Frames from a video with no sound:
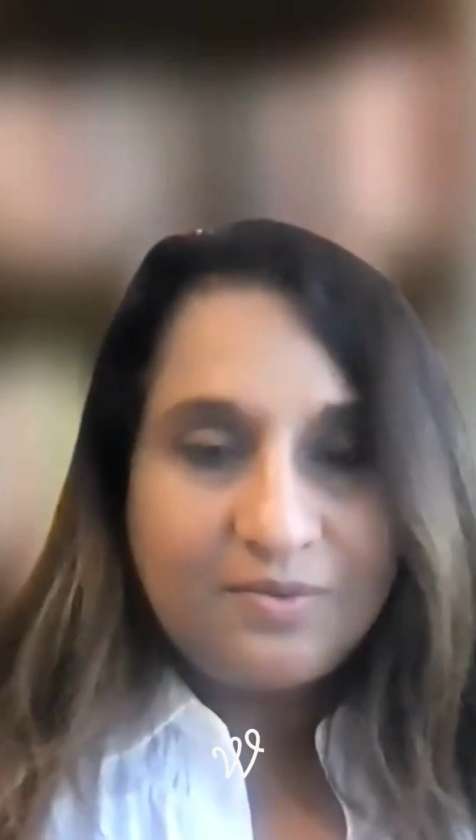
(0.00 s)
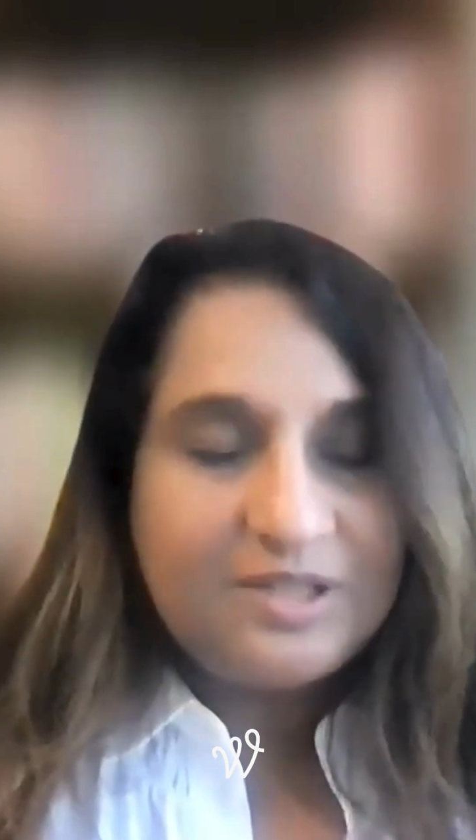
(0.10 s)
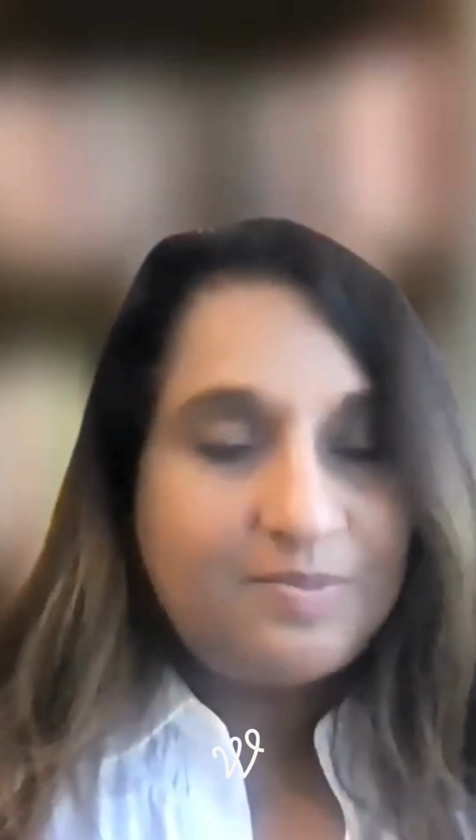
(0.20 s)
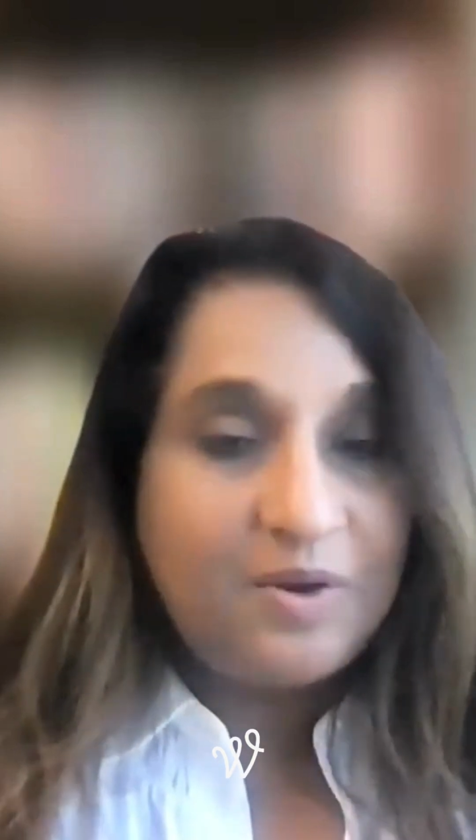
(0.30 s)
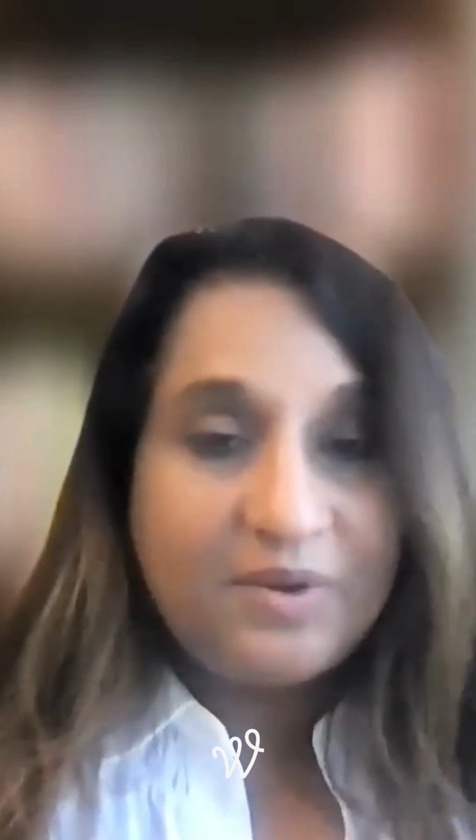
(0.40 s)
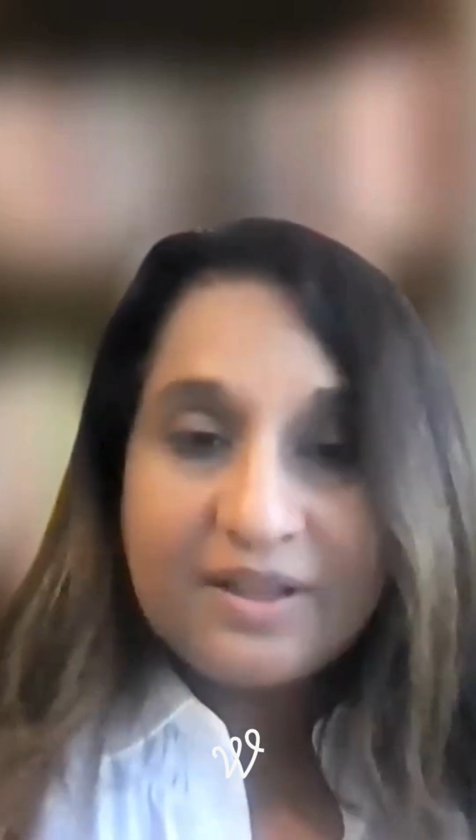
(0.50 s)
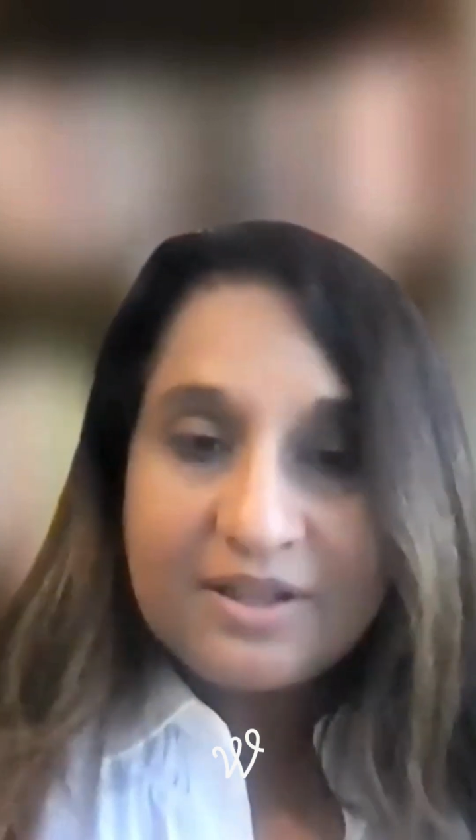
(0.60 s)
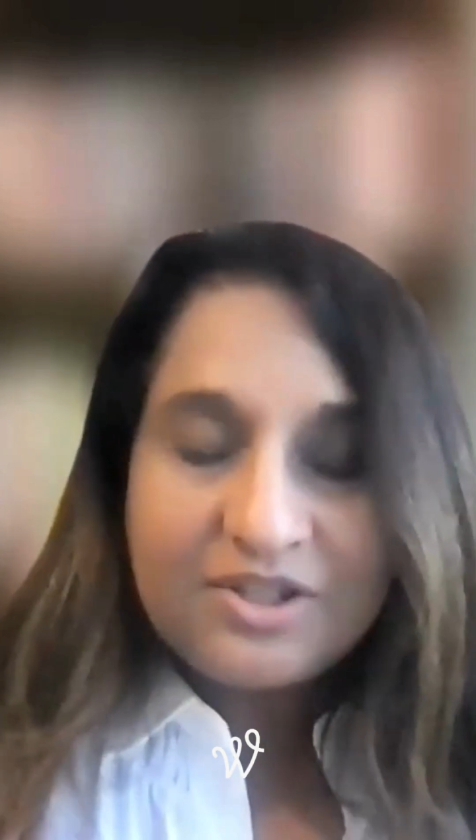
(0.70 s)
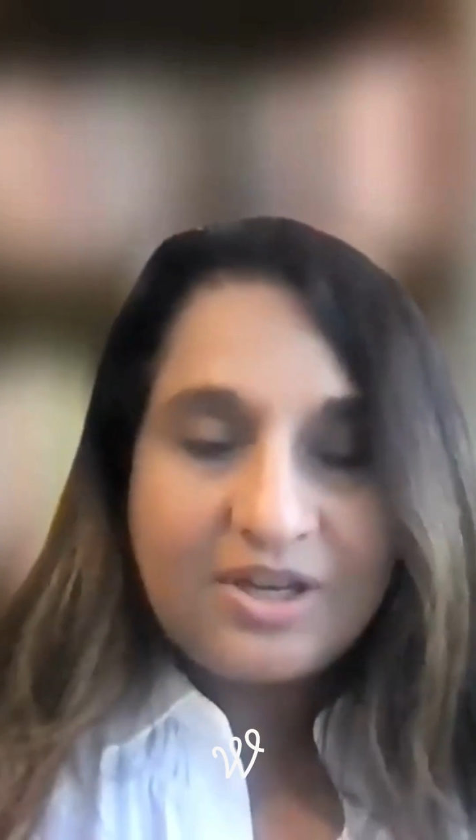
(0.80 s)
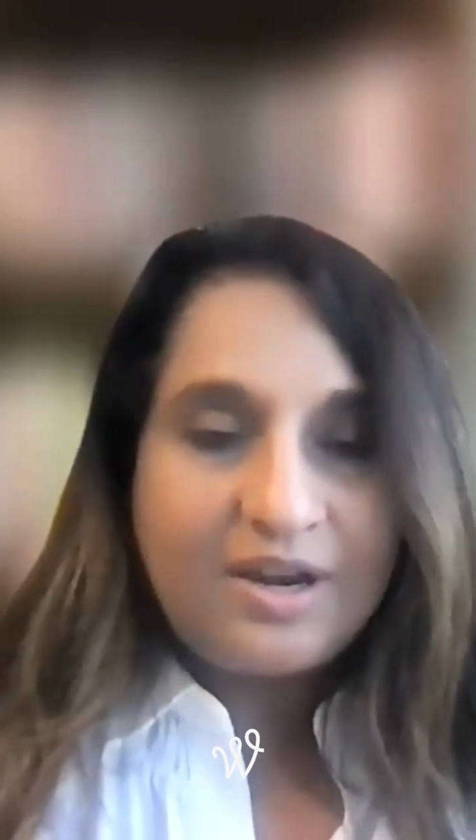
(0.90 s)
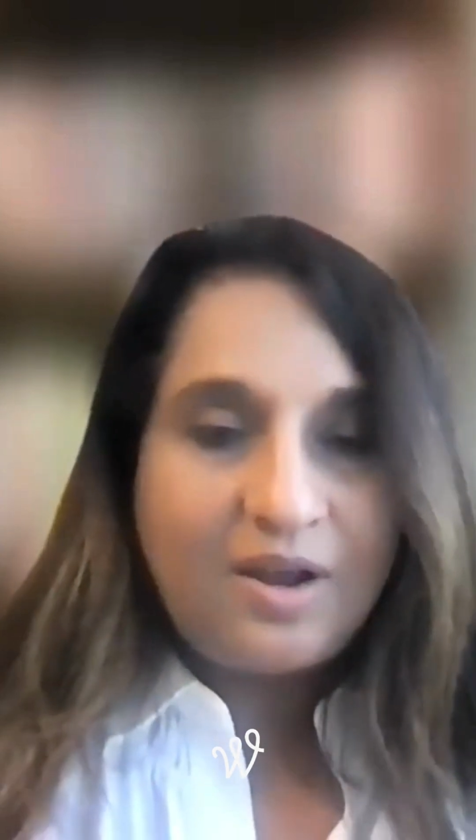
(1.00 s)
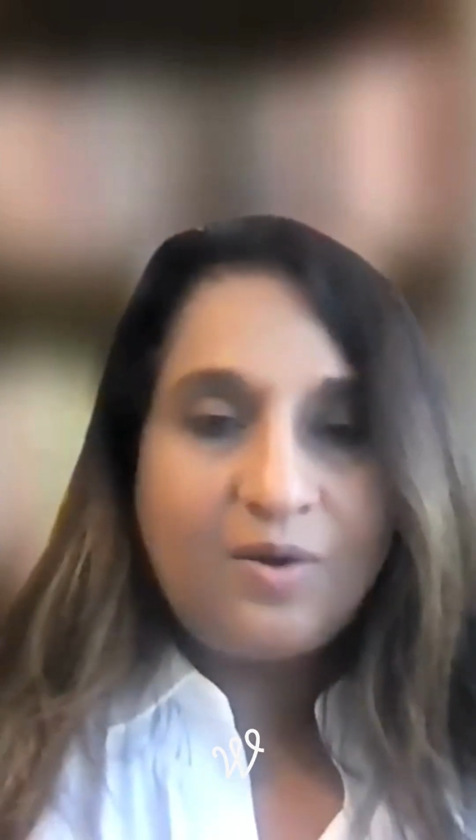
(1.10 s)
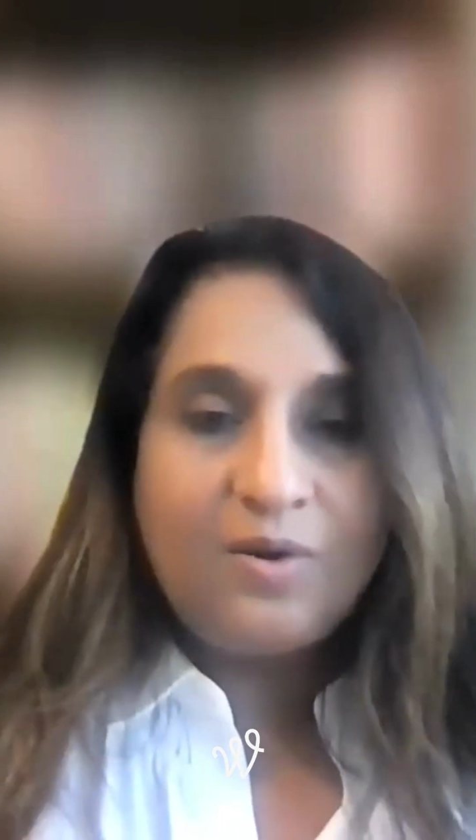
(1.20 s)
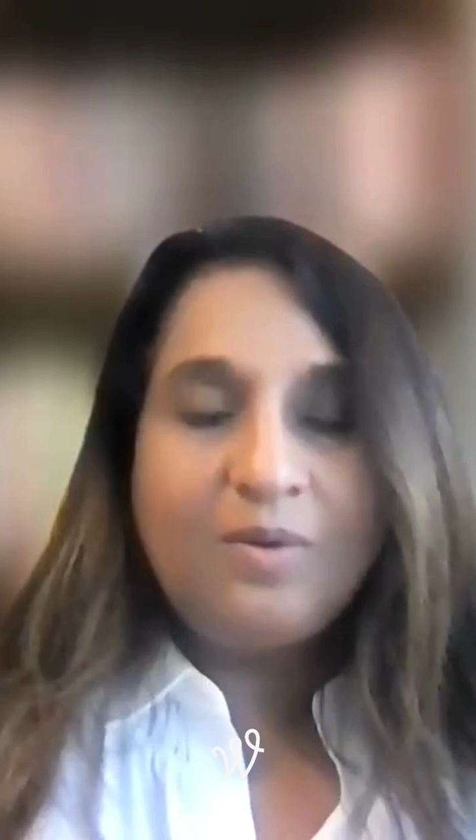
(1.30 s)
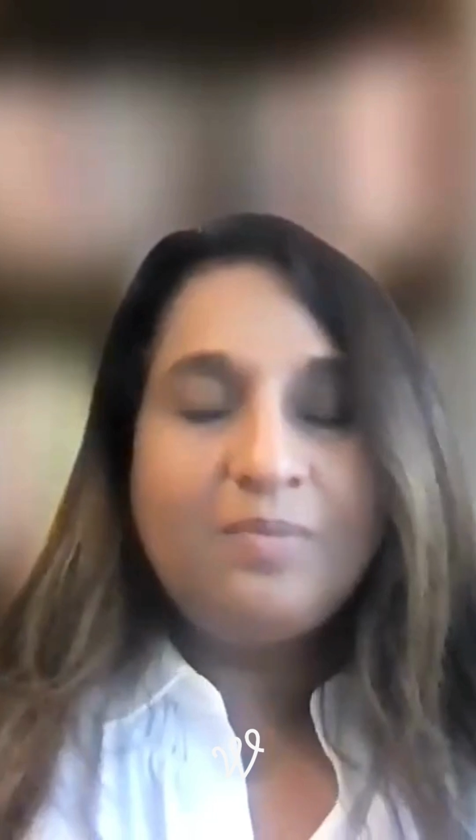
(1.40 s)
spoke English at
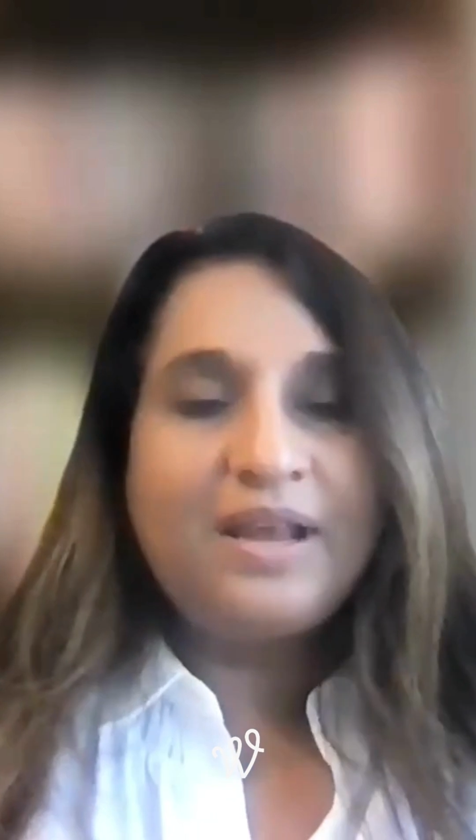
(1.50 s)
home,